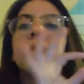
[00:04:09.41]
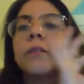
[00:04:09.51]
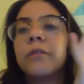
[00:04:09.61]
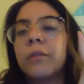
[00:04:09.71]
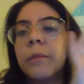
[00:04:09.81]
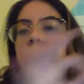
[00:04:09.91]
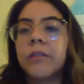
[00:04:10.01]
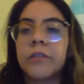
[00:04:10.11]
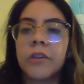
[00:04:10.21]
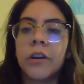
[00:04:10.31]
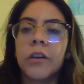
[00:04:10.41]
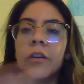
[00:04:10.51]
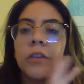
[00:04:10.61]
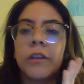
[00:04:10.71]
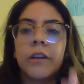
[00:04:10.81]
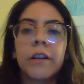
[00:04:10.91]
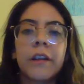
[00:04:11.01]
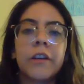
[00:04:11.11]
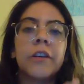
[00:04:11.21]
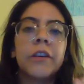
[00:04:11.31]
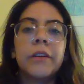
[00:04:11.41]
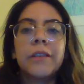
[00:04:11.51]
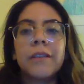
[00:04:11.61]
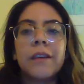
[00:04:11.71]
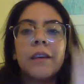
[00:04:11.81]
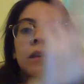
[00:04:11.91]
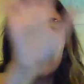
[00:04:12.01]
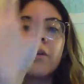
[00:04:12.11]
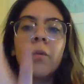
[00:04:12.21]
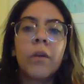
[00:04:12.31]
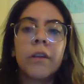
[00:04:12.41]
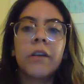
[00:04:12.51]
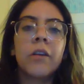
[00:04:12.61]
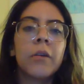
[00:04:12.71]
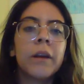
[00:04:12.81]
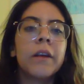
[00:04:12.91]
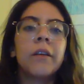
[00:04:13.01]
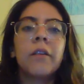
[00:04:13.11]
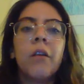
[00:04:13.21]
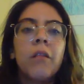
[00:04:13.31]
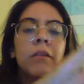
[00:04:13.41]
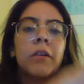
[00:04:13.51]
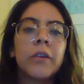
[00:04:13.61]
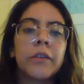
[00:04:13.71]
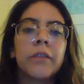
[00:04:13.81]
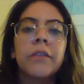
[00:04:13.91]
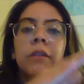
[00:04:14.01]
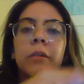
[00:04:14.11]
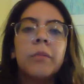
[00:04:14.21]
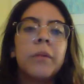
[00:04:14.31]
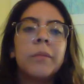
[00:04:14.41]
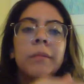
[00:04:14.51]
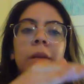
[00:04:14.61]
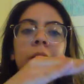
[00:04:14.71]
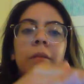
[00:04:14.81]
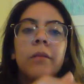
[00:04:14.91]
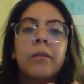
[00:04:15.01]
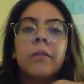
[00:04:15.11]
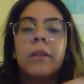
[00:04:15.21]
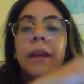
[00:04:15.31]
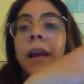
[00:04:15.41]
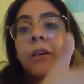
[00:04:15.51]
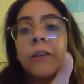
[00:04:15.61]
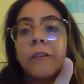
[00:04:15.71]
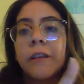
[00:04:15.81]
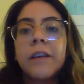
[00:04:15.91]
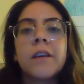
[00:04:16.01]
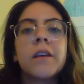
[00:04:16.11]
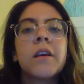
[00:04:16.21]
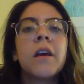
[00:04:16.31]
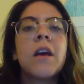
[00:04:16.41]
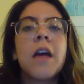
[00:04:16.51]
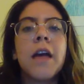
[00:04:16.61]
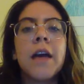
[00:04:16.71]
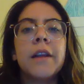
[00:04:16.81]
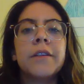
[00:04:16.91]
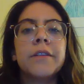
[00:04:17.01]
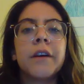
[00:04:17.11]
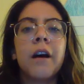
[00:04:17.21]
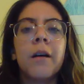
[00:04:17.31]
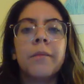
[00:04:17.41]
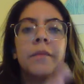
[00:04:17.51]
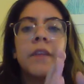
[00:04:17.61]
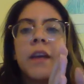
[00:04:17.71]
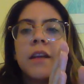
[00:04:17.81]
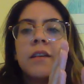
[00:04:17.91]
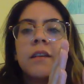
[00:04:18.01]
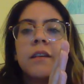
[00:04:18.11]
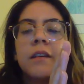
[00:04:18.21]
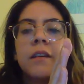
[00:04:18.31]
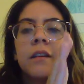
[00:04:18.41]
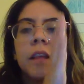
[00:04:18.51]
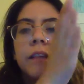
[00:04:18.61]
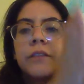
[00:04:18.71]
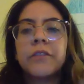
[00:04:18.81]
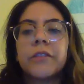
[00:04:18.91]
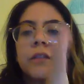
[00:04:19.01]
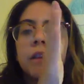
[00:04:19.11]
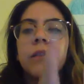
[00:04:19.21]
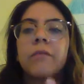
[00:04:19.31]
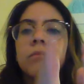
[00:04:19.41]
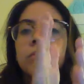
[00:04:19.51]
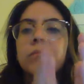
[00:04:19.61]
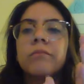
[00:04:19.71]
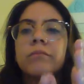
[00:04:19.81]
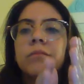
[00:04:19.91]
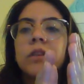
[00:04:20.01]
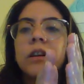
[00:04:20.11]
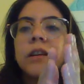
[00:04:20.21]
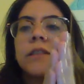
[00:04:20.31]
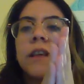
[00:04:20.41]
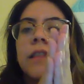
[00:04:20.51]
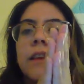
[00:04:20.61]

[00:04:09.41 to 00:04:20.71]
The formants are darker. They're clear. You can see where they're going. All of the hertz, you can probably like calculate it. And then like there's just like darkness and